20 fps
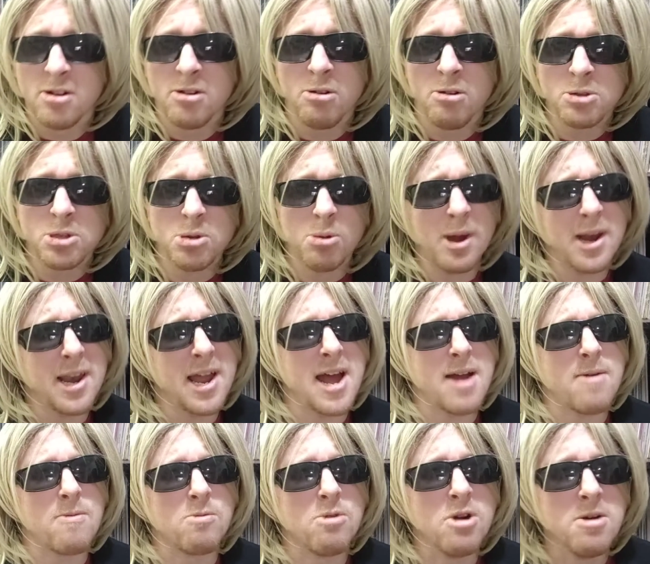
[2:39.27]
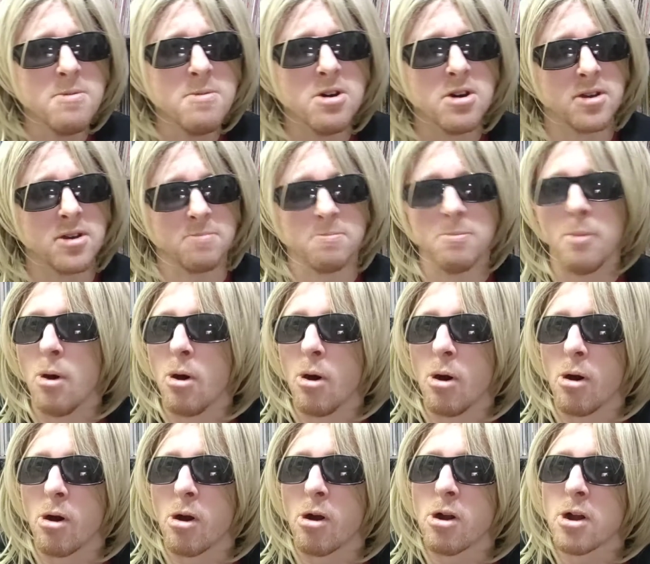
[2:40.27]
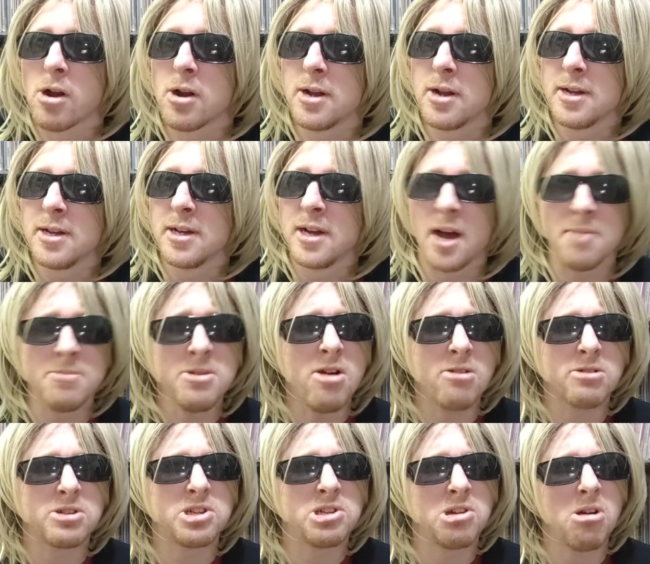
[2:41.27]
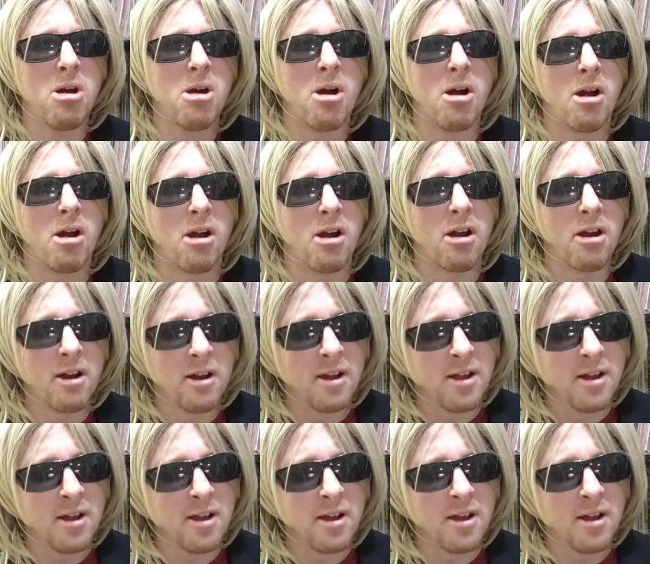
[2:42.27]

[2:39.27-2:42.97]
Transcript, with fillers: Or do I like Woman more? I'm not sure.